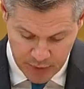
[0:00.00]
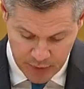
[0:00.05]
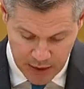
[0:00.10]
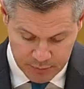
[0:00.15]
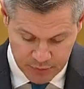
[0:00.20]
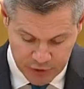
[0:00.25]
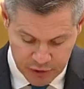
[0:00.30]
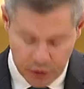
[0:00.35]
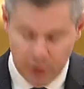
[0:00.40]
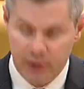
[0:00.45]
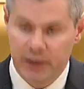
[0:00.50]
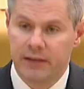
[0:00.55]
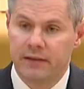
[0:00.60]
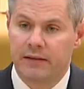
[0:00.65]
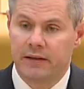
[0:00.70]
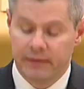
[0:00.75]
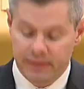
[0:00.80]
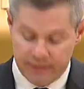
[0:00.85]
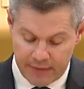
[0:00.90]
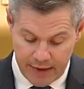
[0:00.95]
But I'm sorry
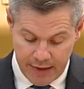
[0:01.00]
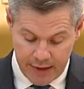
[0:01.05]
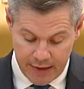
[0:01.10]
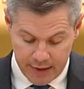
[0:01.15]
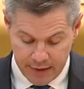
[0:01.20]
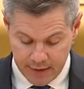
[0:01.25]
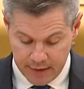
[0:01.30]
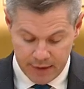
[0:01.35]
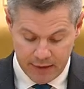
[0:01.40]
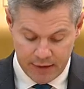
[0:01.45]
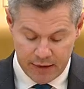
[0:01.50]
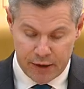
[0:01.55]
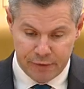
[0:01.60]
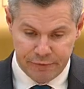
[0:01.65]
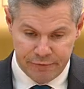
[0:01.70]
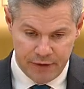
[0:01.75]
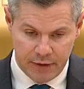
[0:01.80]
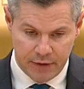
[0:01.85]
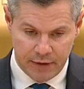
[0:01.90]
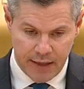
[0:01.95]
to say, I
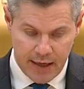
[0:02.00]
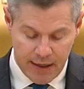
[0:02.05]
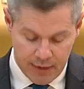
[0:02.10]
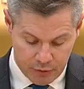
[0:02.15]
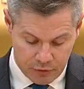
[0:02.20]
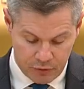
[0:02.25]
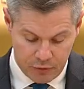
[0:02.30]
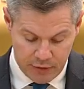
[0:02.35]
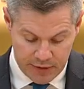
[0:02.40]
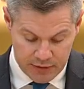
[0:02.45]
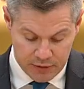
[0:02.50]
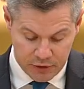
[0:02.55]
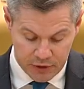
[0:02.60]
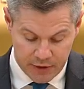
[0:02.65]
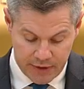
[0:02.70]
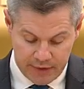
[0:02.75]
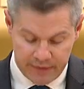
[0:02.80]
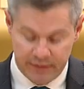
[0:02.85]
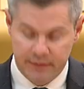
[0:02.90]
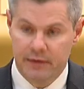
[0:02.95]
fear they aren't too
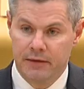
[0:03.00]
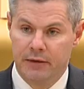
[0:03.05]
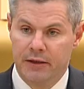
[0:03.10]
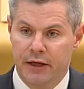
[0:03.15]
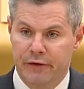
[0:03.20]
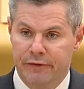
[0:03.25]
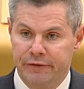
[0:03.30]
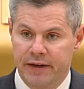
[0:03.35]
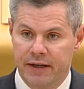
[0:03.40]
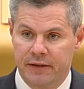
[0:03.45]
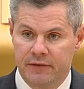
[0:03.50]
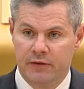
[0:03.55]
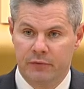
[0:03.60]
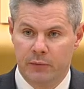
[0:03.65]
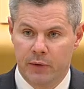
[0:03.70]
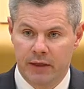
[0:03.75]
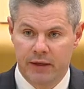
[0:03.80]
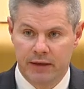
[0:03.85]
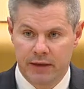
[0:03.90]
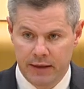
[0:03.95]
interested in the
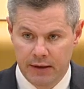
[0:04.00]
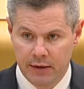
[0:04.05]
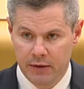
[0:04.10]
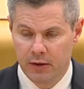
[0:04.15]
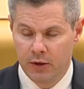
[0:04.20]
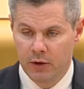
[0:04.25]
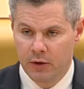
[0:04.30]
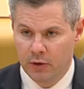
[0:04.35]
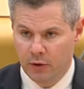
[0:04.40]
effective working